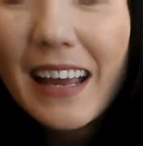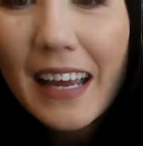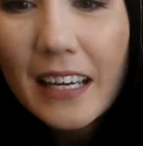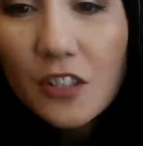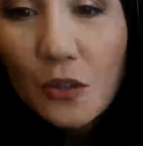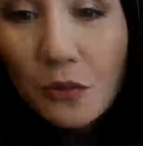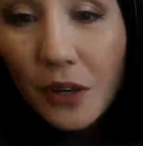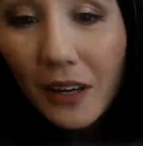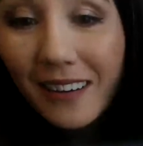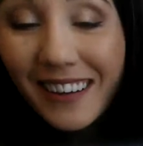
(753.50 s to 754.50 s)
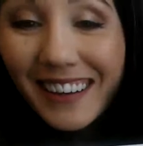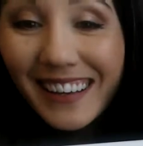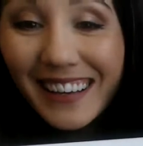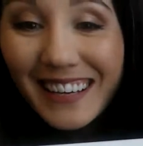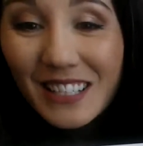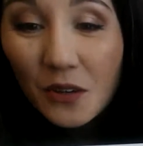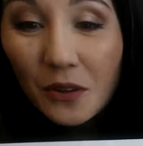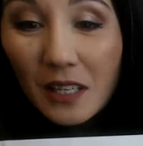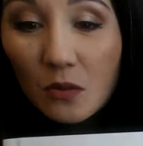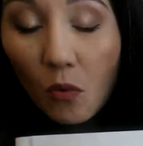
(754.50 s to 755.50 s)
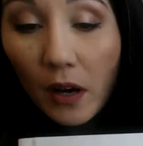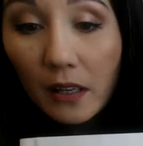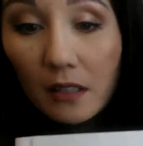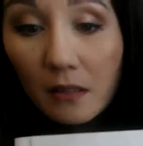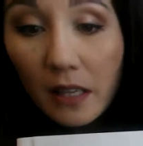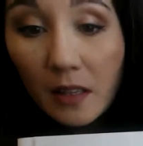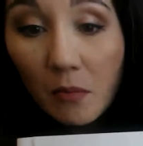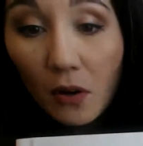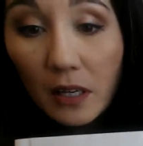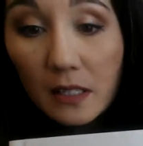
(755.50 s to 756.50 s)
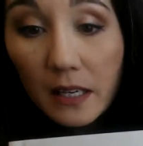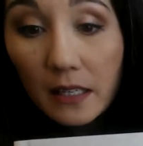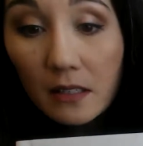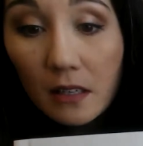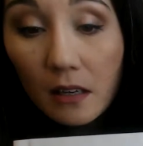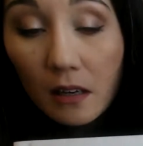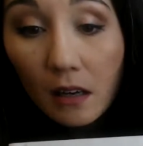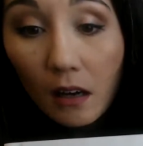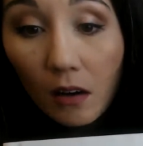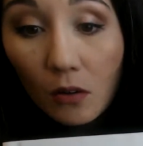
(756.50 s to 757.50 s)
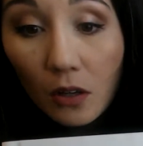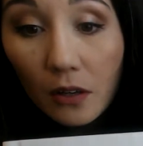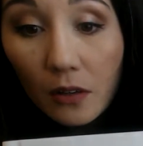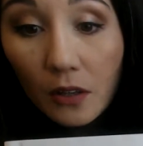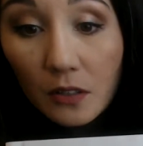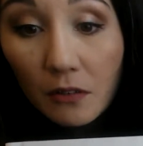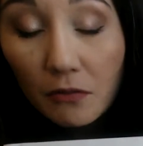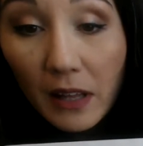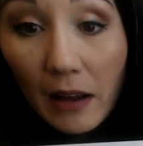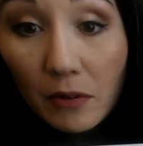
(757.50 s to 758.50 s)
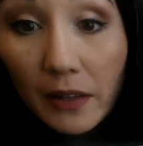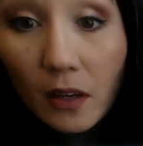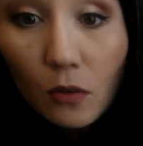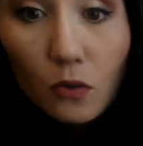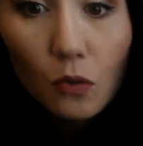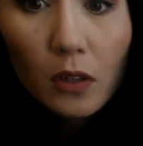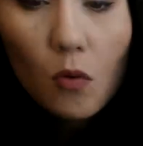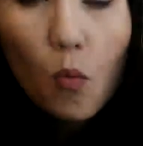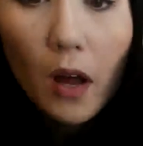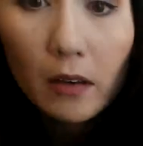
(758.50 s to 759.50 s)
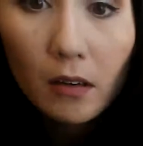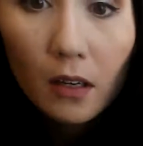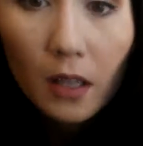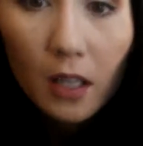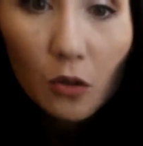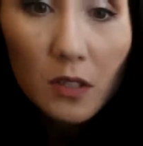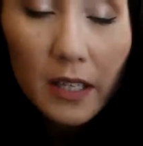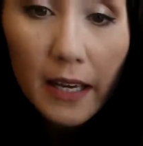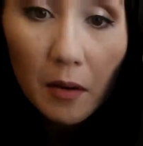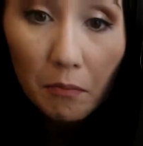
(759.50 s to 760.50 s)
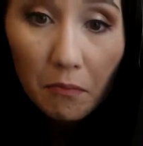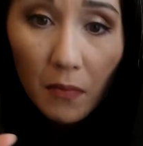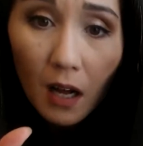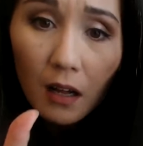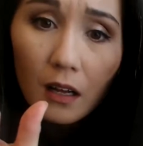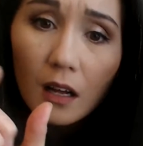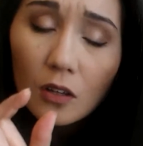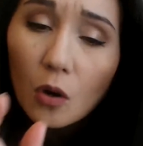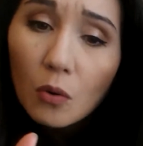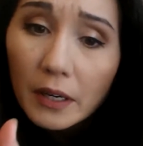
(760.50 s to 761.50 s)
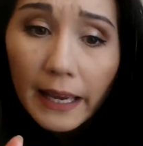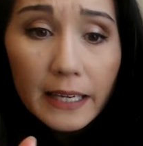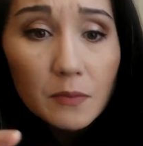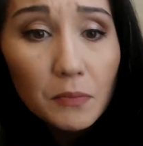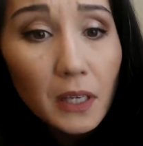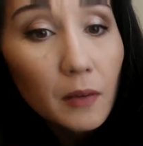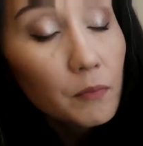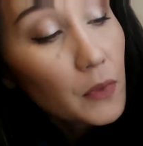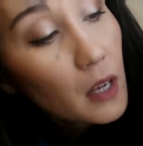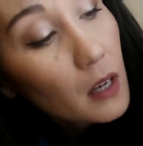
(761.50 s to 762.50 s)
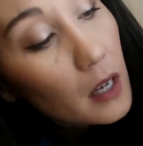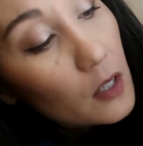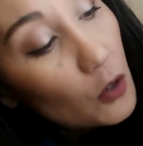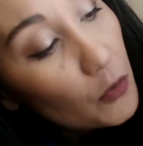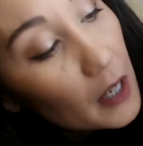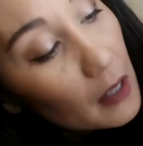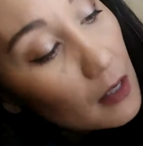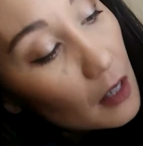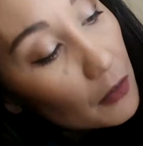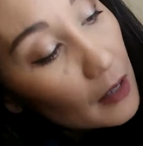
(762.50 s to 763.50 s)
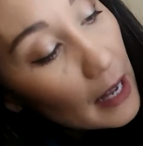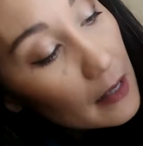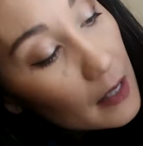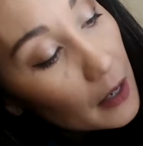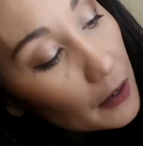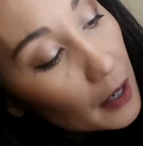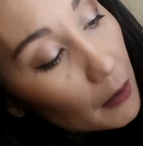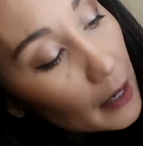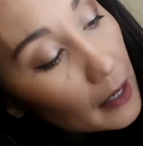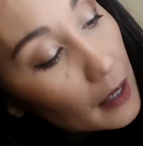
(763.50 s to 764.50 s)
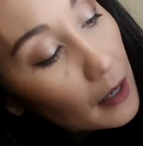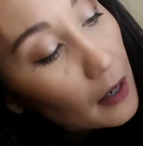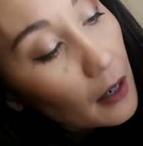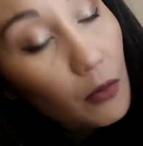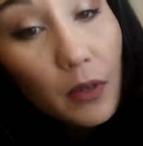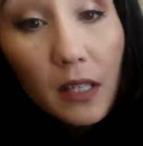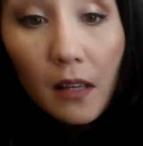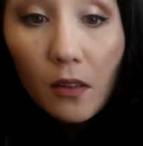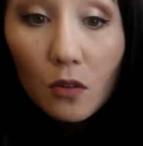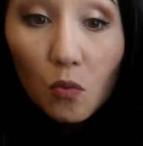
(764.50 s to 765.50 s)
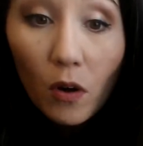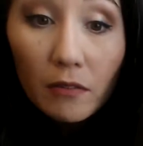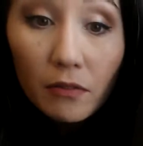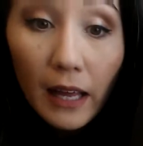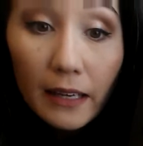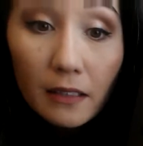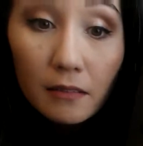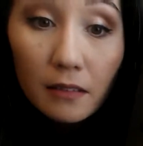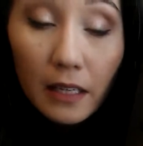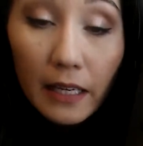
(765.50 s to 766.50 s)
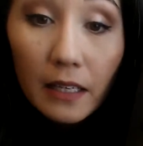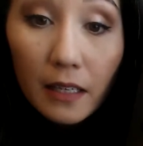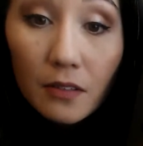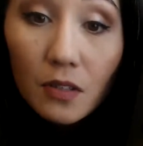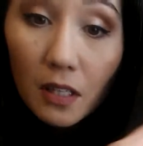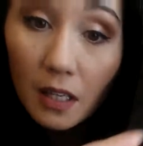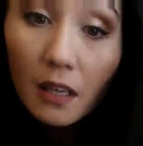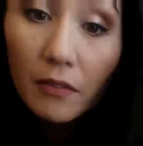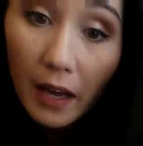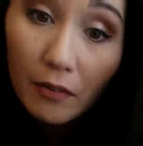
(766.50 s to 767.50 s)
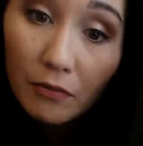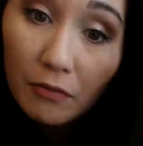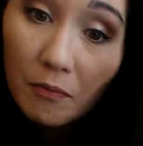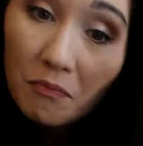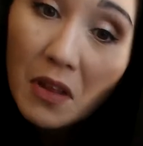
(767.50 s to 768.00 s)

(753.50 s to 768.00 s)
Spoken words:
Hey Jude. So this one in the book, it says, oh, look, there's a flat right there. There's only one. Looks like a lowercase b. And so if we get into the flats area right here, we see that there's one flat. It is the key of F.